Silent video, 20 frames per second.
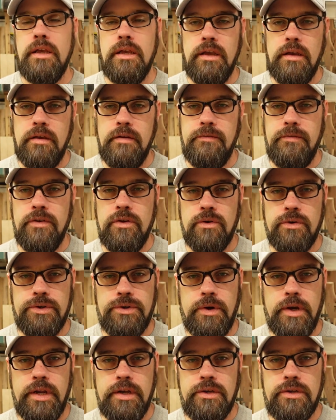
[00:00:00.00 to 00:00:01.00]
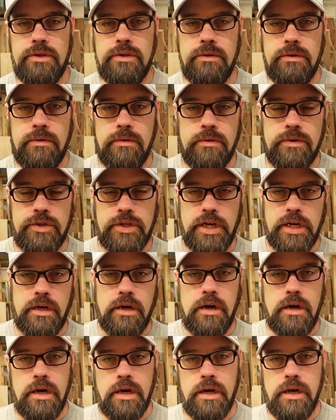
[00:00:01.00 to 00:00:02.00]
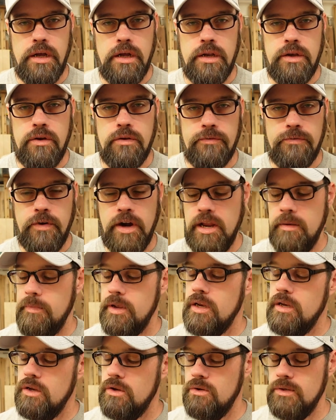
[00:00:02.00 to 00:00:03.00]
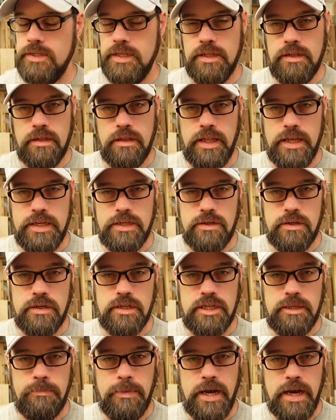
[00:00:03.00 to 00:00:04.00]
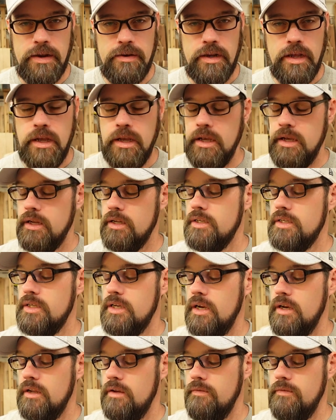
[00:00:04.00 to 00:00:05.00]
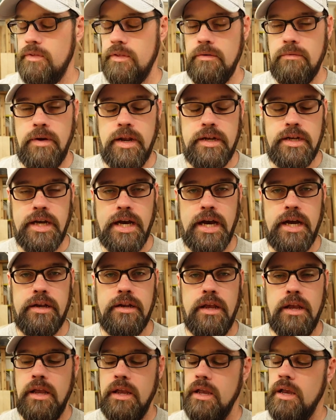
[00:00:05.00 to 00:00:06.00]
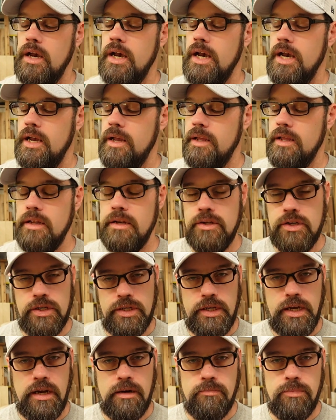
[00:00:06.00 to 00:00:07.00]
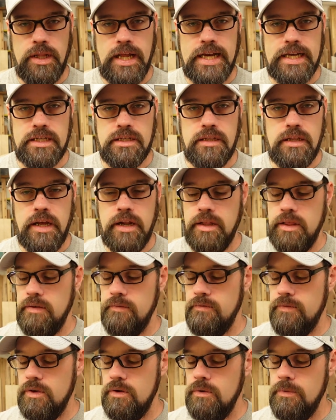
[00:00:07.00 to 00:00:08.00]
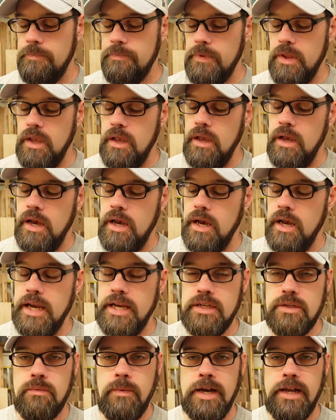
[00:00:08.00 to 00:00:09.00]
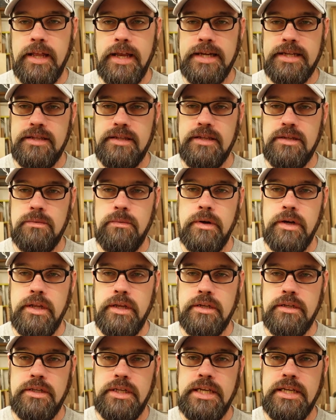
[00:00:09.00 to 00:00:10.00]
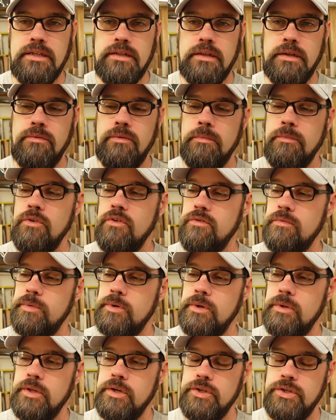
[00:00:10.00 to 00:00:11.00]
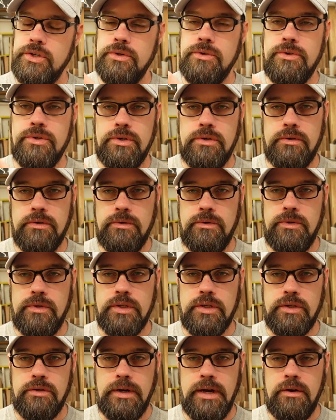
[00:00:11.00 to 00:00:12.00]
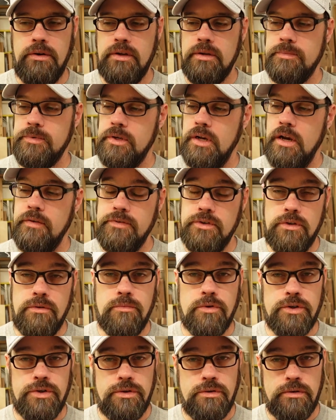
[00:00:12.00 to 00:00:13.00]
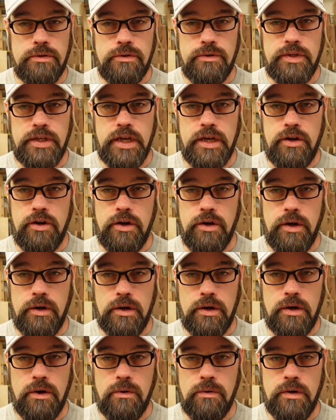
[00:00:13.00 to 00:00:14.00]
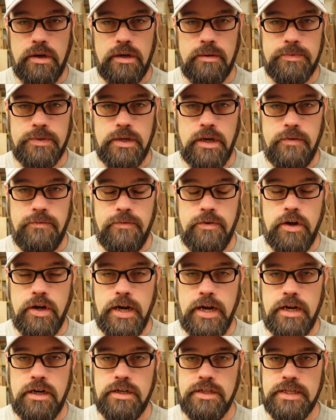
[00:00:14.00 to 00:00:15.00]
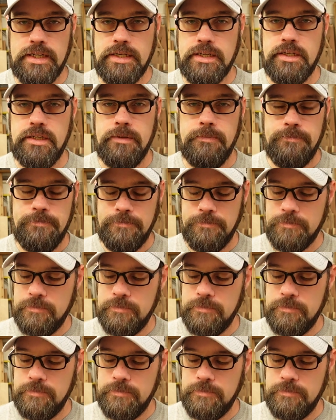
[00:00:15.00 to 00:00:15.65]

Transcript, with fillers: if you're trying to check on your framing using the laser spot instead of the red dot. Uh, it just kind of blocks a lot of the view. Uh, as well as this one is easily removable. There's two screws, the shroud comes off, two more screws, and your cone comes off for your air assist.